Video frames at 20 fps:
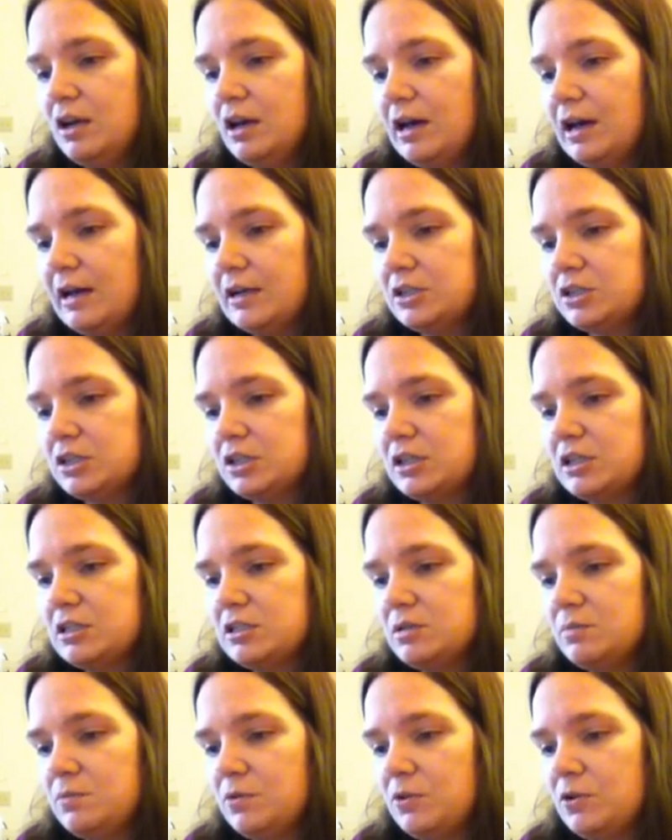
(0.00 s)
actually
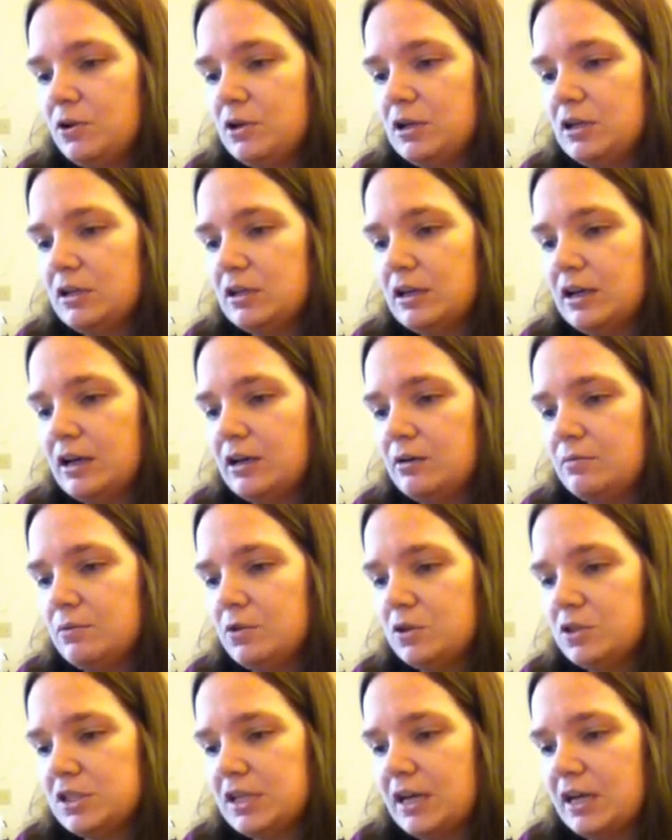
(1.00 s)
supported
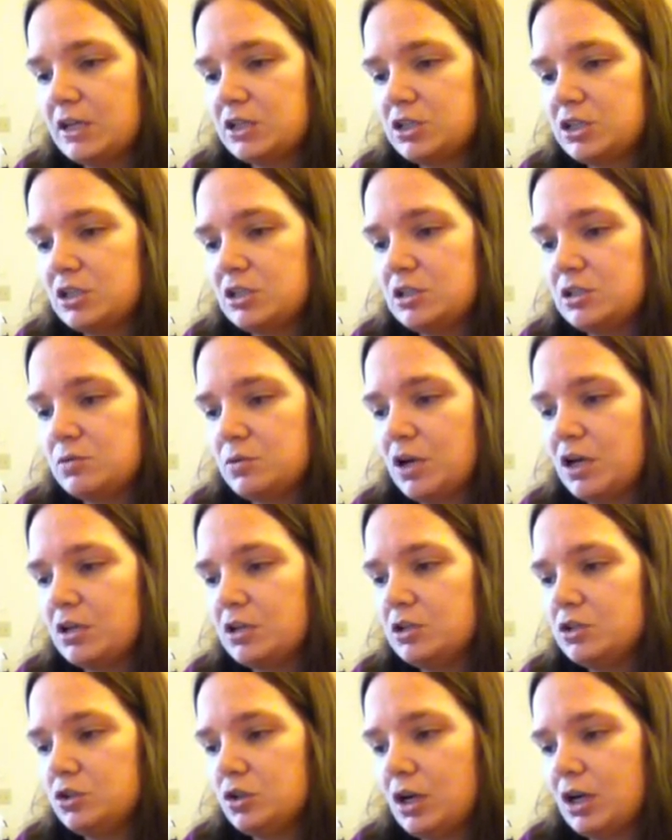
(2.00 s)
Latimer's actions while
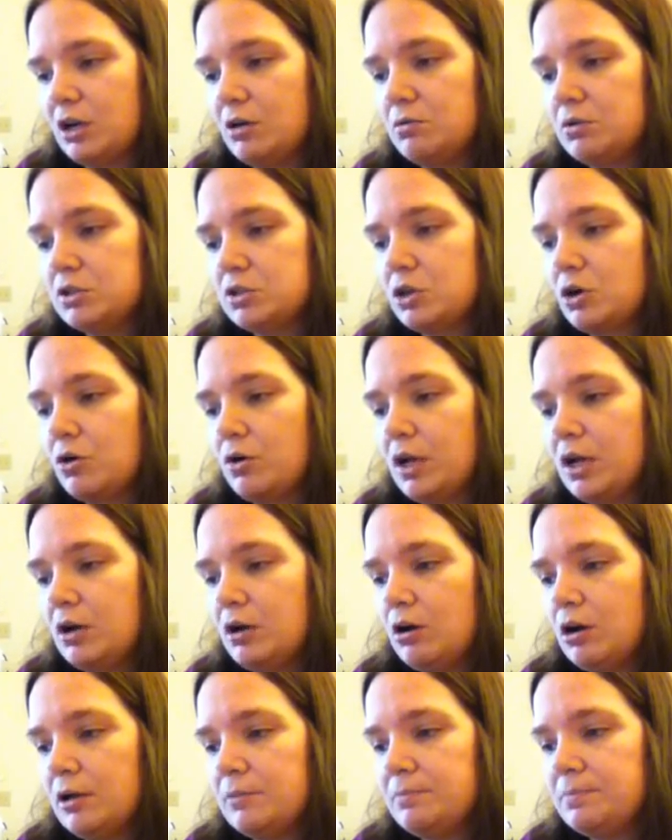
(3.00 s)
the trial was going
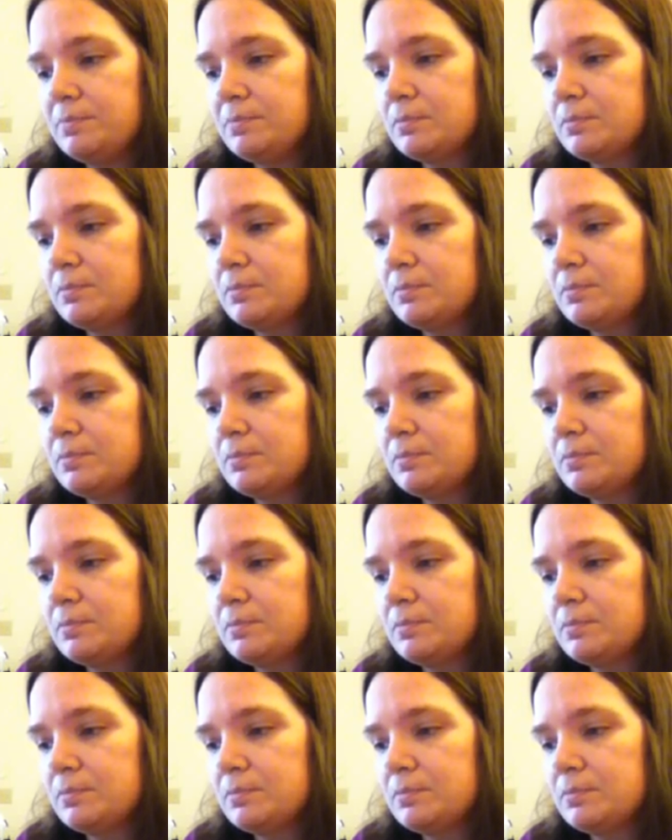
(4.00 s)
on.